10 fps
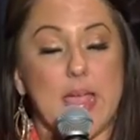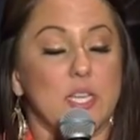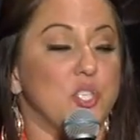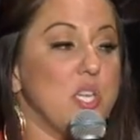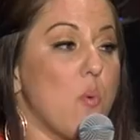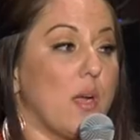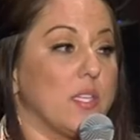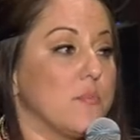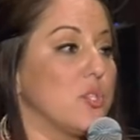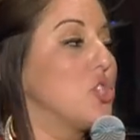And she
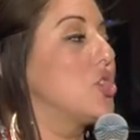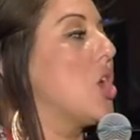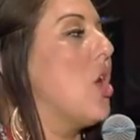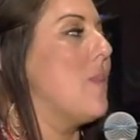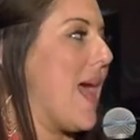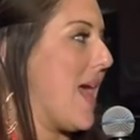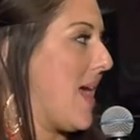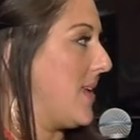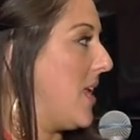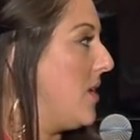wanted them so bad.